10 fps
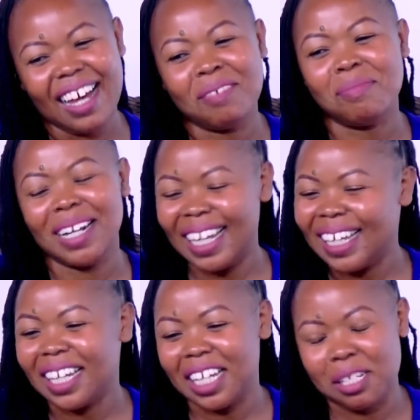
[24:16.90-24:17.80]
I'm
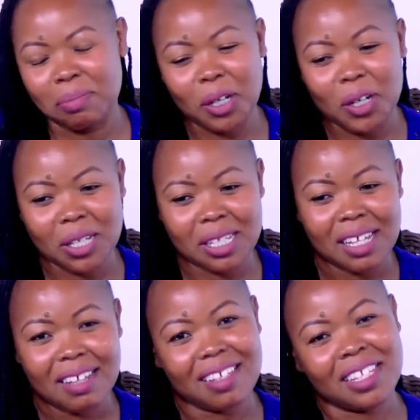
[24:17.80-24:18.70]
liking it, because
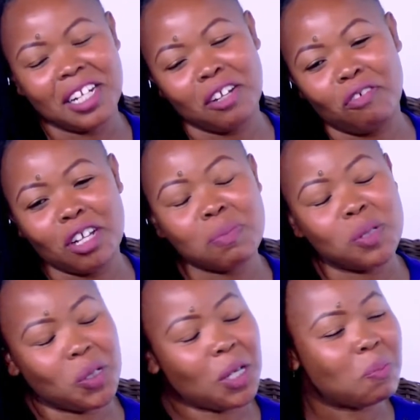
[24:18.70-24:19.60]
there's a difference
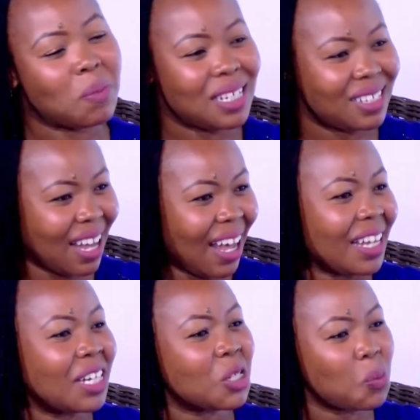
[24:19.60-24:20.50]
between a mentor
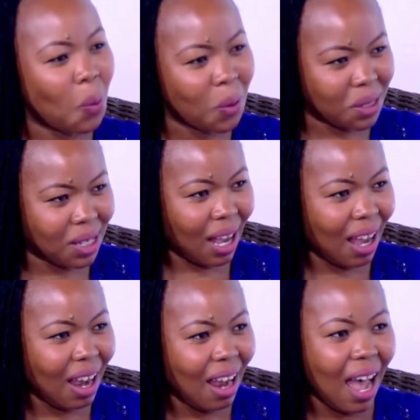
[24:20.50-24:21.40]
and a sponsor.
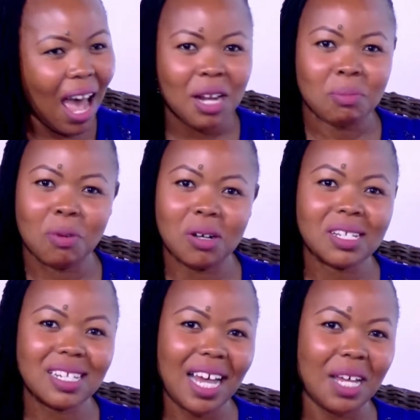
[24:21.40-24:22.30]
And
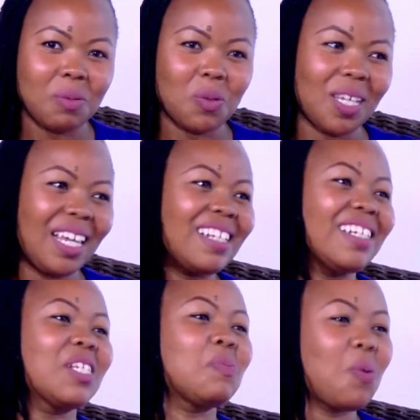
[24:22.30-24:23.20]
most times we're
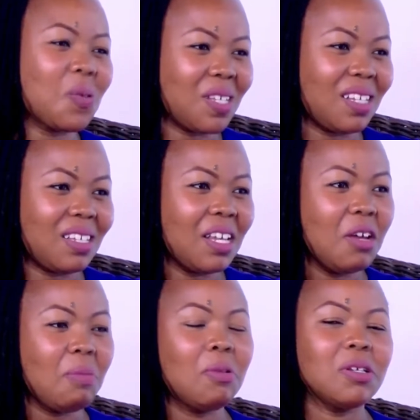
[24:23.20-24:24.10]
getting sponsors.
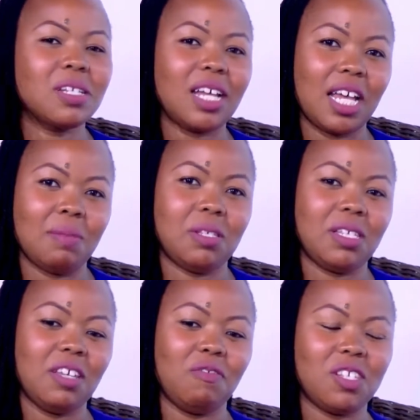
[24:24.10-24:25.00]
Most
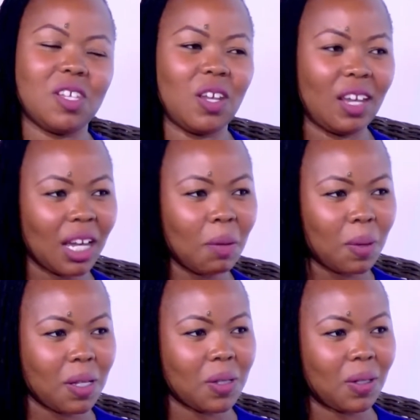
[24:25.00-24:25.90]
times, if it's a younger
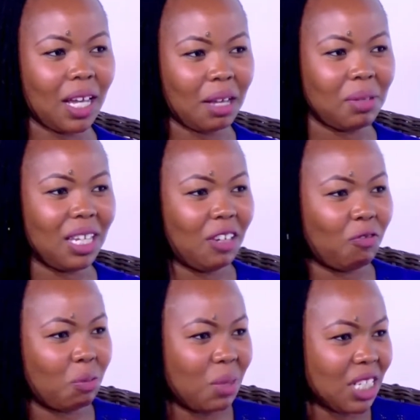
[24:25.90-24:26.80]
person coming in
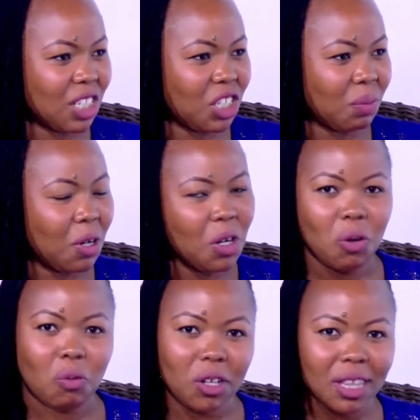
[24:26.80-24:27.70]
for mentorship,
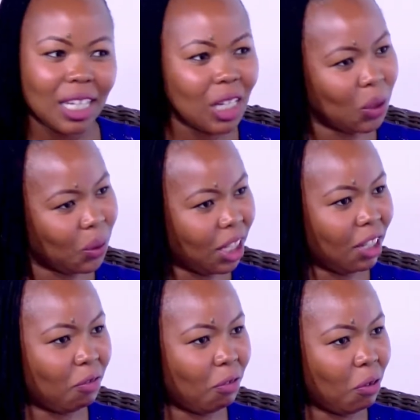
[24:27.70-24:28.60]
what they're
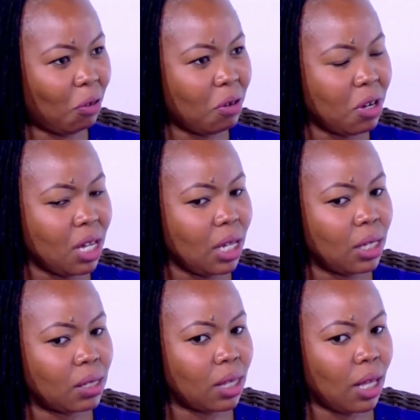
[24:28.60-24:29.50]
looking for
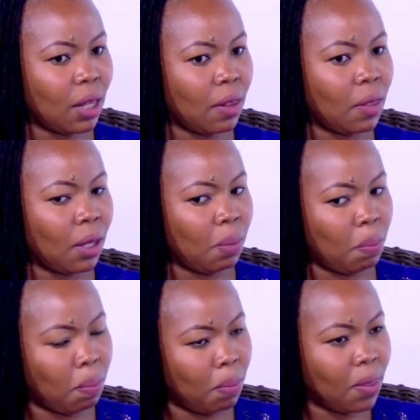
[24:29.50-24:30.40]
is the
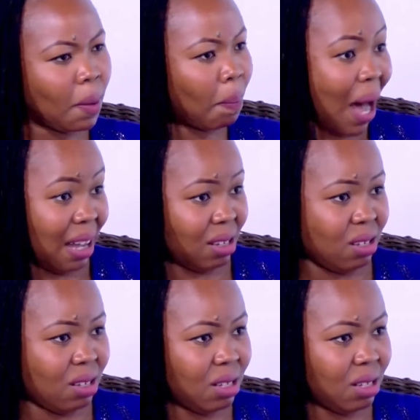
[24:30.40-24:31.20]
perks,